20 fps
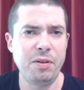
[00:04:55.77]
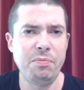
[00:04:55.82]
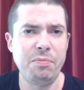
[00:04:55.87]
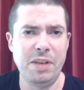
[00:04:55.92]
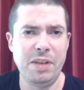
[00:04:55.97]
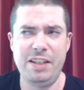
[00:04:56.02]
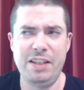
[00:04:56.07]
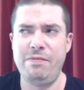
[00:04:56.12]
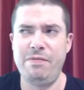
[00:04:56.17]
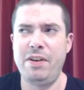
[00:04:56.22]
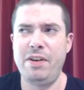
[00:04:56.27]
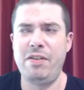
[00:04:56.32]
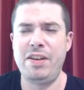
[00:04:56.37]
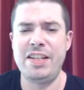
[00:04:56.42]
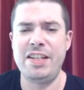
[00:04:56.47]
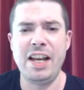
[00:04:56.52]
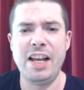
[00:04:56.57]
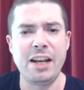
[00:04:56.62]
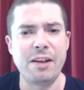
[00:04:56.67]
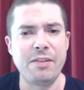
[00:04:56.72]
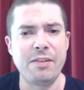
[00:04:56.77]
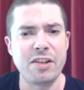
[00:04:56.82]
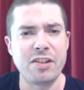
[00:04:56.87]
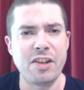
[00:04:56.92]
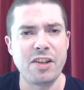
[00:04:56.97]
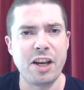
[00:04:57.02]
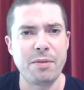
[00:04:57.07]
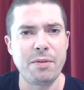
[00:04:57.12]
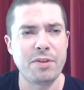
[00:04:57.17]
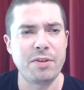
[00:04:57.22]
it's very telling of the
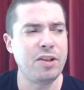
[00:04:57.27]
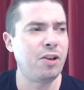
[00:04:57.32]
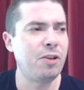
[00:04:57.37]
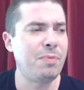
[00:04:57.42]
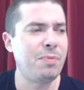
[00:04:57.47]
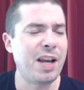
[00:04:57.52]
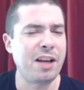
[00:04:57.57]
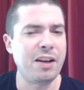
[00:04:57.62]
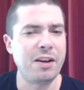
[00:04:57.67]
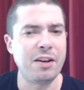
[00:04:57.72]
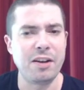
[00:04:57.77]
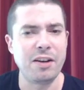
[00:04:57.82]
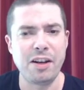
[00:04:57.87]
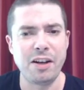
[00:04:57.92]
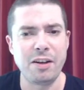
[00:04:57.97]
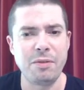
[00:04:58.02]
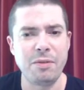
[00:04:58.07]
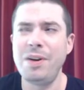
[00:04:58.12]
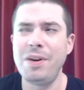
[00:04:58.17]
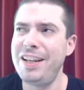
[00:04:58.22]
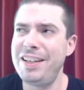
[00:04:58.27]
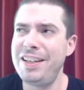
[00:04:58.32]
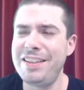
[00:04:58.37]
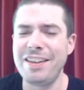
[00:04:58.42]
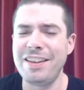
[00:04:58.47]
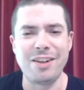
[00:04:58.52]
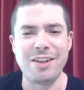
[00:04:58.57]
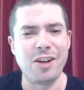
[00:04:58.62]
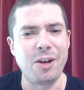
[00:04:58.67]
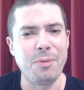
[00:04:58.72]
time, because you look back at it and go, well, he
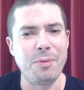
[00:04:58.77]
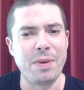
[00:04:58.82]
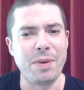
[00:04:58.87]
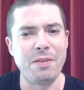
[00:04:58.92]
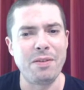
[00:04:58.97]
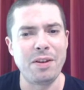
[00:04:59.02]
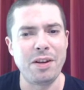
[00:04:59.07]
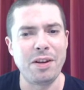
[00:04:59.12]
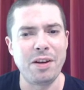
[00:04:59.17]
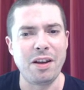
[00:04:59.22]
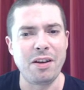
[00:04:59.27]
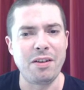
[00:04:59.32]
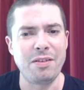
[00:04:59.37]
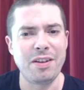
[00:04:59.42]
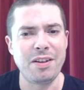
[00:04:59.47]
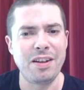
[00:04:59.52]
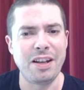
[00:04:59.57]
does look a bit, you know.